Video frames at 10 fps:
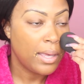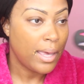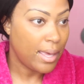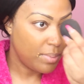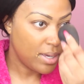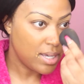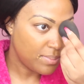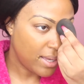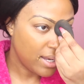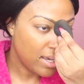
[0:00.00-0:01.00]
And because
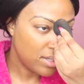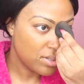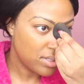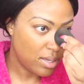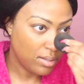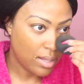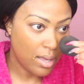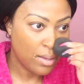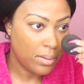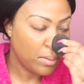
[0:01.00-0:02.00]
my nails are so
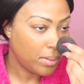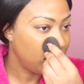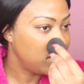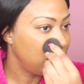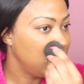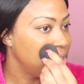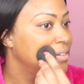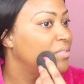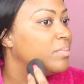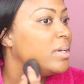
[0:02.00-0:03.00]
long, it's
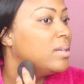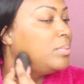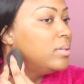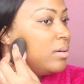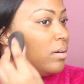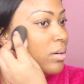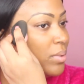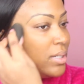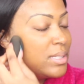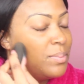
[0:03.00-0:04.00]
easier for me to put on
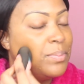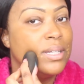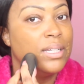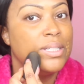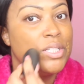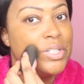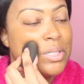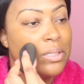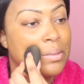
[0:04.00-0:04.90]
with a sponge.